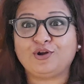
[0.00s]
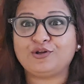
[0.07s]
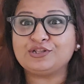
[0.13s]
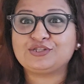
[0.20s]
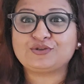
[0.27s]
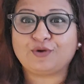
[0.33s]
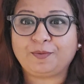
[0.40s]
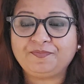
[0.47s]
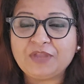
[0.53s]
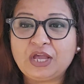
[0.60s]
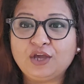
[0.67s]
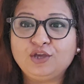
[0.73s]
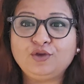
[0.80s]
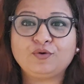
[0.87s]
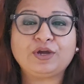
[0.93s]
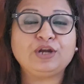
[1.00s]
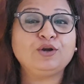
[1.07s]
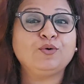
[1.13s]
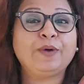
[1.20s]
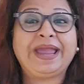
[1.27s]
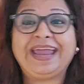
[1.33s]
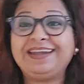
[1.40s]
also. You can
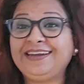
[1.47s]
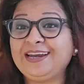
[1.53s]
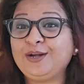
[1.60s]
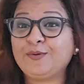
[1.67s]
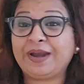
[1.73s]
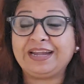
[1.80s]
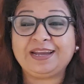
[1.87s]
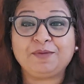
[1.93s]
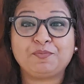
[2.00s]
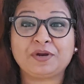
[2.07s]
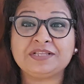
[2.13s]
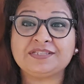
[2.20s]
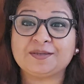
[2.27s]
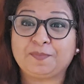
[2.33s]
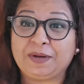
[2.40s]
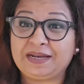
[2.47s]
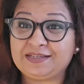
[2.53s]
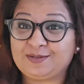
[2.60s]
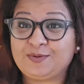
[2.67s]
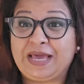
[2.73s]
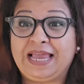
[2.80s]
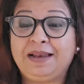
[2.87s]
do 80-20 principle as
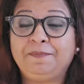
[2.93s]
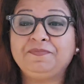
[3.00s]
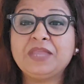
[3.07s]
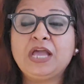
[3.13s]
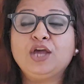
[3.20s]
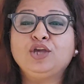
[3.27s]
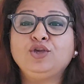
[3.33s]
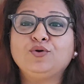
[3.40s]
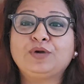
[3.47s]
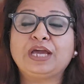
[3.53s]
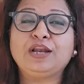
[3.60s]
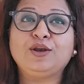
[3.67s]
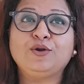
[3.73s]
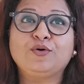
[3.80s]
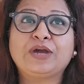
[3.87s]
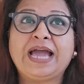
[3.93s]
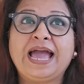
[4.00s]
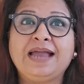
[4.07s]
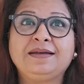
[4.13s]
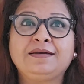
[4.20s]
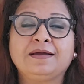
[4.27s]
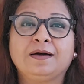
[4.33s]
well. You can look
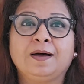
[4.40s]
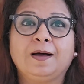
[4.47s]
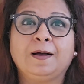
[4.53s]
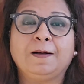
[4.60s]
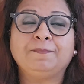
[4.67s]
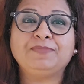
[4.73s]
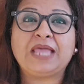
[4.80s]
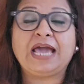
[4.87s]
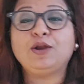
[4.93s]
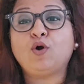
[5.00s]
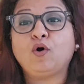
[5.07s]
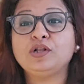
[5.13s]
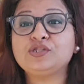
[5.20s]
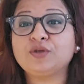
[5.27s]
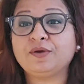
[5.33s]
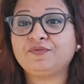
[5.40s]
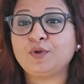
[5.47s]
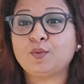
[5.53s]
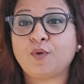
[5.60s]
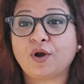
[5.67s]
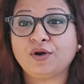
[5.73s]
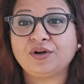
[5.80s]
at, and also if you
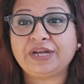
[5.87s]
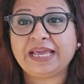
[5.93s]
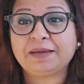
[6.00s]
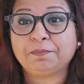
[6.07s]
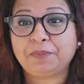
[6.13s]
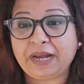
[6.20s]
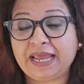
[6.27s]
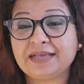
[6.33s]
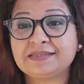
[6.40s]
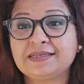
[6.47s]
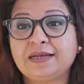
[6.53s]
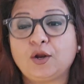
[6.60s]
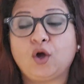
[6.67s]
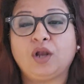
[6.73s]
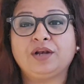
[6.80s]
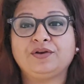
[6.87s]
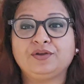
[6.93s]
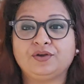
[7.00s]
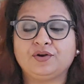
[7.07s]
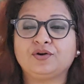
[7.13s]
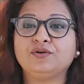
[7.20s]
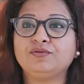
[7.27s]
want to take breaks and all,
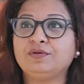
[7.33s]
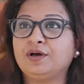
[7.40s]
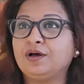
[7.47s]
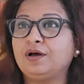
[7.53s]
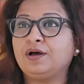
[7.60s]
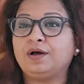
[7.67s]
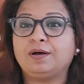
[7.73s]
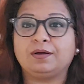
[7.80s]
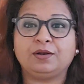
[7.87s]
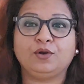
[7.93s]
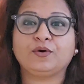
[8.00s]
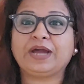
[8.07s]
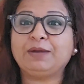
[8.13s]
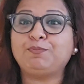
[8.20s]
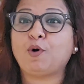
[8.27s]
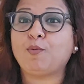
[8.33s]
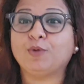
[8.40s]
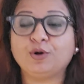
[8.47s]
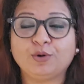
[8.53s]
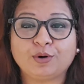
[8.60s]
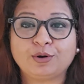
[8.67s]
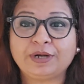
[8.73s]
you know, look at
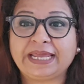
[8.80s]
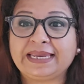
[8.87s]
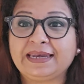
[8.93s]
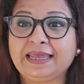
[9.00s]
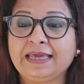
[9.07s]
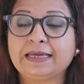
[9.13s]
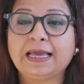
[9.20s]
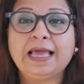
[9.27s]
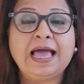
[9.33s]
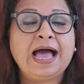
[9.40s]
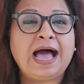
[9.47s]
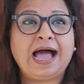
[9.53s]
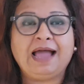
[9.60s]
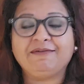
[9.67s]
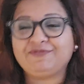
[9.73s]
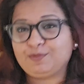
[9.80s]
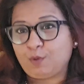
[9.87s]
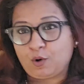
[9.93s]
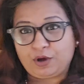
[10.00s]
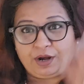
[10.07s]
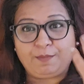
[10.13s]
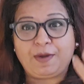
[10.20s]
Pomodoro technique. I've
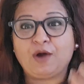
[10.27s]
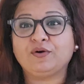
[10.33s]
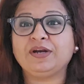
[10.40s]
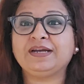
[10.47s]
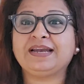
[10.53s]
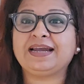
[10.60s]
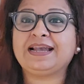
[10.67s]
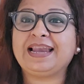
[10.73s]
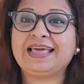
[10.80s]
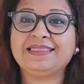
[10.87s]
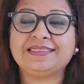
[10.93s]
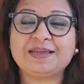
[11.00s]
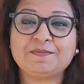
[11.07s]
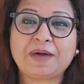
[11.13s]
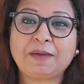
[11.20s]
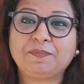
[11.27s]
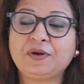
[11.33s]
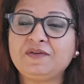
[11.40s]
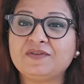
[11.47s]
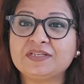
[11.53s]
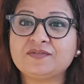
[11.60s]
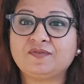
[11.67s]
spoken about it at length in my
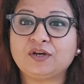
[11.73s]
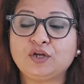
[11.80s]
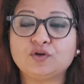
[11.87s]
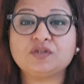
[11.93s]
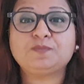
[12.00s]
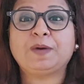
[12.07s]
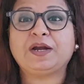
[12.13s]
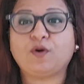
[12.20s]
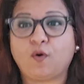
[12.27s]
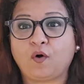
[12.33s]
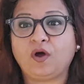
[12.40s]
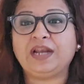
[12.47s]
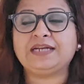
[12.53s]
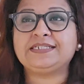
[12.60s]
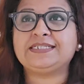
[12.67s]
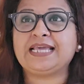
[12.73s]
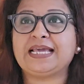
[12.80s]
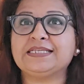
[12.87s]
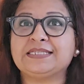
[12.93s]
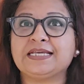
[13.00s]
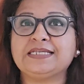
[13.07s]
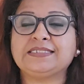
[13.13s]
previous videos, but all it
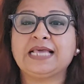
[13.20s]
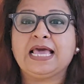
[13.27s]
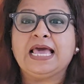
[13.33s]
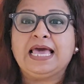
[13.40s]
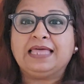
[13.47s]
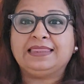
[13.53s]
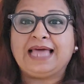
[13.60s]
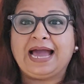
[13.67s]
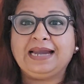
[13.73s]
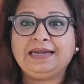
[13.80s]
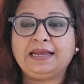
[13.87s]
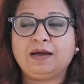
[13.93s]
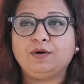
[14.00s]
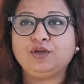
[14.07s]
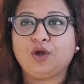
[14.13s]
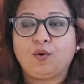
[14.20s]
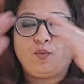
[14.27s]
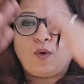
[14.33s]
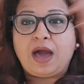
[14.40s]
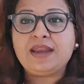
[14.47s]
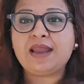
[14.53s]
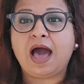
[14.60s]
says is that your
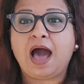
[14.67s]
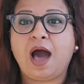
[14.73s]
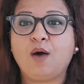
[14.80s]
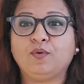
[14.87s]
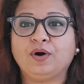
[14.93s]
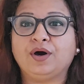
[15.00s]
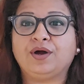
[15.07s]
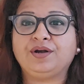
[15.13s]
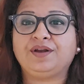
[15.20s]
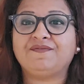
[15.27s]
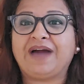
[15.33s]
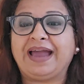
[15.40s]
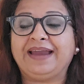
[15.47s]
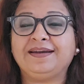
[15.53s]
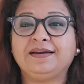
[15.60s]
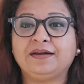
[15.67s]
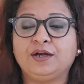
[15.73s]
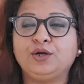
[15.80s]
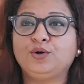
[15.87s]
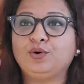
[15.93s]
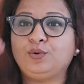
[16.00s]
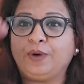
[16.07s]
1 hour divided
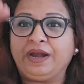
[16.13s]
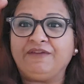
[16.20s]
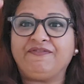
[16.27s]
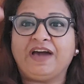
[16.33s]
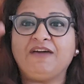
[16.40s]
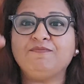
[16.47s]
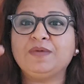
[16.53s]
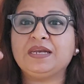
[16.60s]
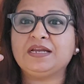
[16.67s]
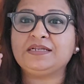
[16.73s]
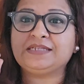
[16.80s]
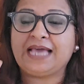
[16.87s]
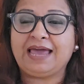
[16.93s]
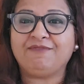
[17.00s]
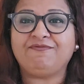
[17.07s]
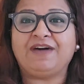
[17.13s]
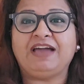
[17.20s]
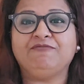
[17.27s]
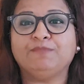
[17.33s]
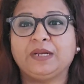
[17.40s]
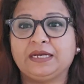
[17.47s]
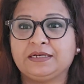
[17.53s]
into 25 minutes and
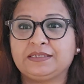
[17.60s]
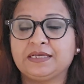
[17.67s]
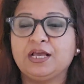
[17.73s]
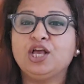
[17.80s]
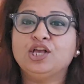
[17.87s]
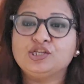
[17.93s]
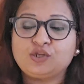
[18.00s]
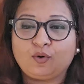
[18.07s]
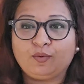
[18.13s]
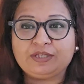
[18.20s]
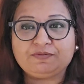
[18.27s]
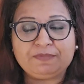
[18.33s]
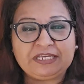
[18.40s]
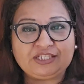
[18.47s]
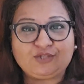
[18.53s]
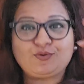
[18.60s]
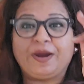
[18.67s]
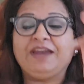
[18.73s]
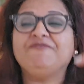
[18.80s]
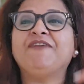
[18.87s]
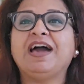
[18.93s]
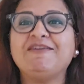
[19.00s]
5 minutes. So which means
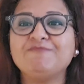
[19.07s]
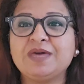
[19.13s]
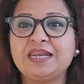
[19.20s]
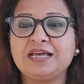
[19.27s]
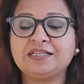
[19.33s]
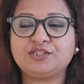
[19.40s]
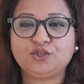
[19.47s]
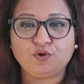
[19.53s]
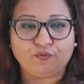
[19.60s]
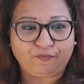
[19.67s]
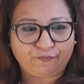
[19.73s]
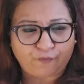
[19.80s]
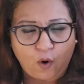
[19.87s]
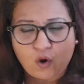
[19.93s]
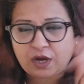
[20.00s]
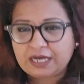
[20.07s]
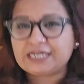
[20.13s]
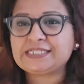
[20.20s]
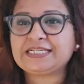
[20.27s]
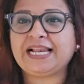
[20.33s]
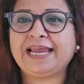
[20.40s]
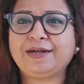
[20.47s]
25 minutes, you
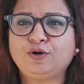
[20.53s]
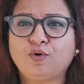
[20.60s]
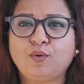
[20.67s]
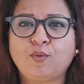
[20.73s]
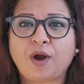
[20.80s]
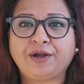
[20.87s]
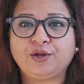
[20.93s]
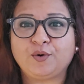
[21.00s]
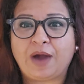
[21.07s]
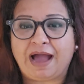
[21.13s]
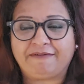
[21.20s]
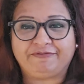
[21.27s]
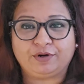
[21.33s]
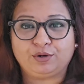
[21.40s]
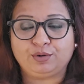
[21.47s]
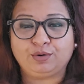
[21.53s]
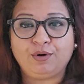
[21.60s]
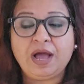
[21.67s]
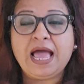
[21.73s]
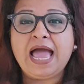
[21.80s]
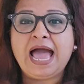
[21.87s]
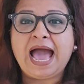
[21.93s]
focusly do what you have to do.
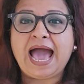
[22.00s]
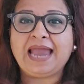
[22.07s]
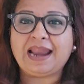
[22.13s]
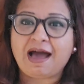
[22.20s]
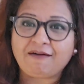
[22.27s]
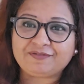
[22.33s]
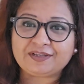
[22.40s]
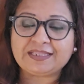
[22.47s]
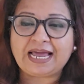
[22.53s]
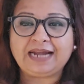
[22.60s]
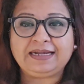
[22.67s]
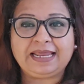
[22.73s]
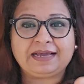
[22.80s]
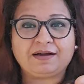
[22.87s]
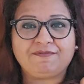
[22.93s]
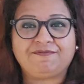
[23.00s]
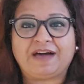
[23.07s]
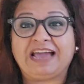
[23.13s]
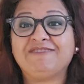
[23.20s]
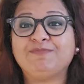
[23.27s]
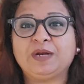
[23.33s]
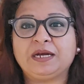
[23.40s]
And after that, take a
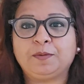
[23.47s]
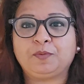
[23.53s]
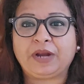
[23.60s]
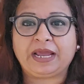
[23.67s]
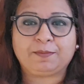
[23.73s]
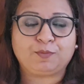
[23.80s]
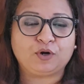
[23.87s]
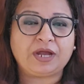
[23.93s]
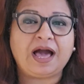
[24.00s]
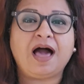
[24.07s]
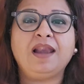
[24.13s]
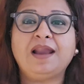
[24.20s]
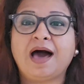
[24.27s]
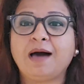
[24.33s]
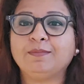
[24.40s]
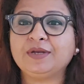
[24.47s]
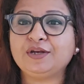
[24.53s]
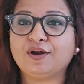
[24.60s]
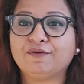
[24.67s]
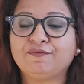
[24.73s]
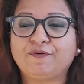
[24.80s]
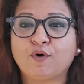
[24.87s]
5 minute break, put an alarm in
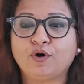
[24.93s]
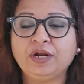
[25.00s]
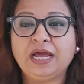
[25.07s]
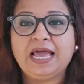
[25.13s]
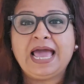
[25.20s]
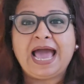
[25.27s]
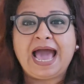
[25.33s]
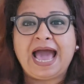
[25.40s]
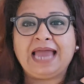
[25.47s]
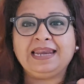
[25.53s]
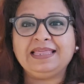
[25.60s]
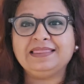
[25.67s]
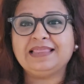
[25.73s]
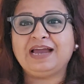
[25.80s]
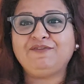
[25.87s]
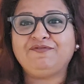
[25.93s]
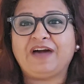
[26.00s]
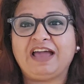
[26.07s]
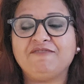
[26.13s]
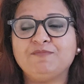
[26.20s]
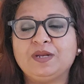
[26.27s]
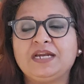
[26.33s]
your phone. And in that
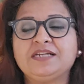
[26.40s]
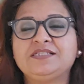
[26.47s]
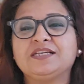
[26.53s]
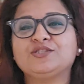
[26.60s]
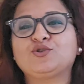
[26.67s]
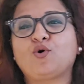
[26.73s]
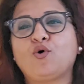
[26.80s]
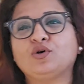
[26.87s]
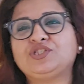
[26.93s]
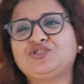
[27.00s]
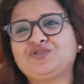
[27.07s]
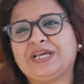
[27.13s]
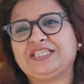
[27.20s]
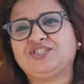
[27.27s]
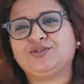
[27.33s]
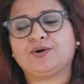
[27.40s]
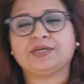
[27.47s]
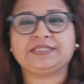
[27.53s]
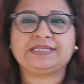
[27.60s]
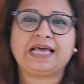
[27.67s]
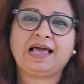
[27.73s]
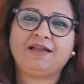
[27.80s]
5 minutes, just go stretch
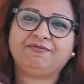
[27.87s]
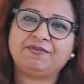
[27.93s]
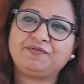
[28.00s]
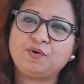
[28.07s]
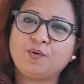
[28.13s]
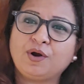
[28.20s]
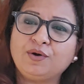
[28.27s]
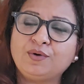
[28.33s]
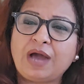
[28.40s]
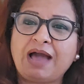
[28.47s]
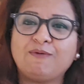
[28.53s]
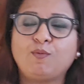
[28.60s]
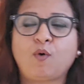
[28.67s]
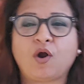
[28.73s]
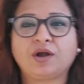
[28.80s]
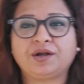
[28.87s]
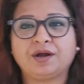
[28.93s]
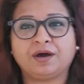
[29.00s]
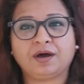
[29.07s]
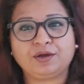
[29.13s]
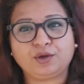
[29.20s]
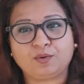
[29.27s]
yourself. If you want to have
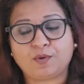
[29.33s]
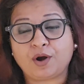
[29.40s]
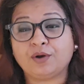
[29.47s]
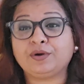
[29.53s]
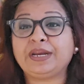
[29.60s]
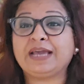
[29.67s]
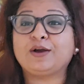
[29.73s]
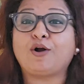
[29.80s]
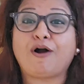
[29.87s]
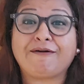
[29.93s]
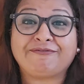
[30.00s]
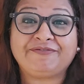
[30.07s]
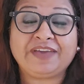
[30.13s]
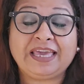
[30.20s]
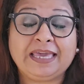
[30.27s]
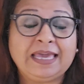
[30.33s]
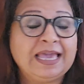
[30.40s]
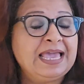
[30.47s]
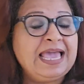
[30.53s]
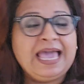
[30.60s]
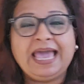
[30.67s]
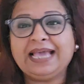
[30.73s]
water, you want to take coffee,
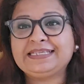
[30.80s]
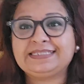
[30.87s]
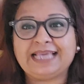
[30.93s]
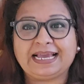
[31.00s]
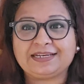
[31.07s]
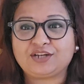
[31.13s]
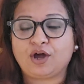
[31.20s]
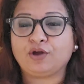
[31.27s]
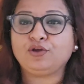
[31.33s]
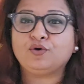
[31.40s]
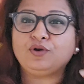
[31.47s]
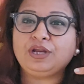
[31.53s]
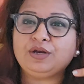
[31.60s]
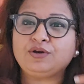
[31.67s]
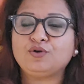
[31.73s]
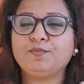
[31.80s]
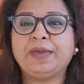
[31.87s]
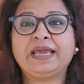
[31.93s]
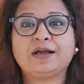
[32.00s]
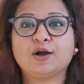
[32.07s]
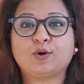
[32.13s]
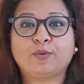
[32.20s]
etc. You need to
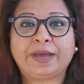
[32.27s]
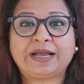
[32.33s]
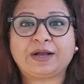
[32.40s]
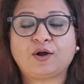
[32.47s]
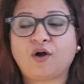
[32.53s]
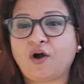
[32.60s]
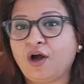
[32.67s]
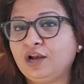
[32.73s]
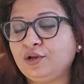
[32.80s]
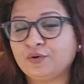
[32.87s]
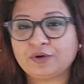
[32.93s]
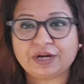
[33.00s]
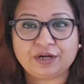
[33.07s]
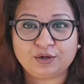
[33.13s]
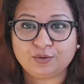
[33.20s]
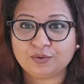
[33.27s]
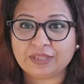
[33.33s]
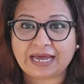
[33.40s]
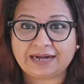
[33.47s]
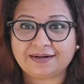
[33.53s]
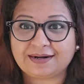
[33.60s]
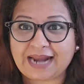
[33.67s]
make a quick call, you can do
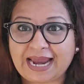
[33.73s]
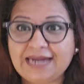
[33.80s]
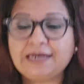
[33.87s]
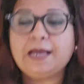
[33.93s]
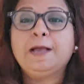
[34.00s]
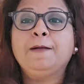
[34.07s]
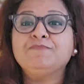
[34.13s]
that, right?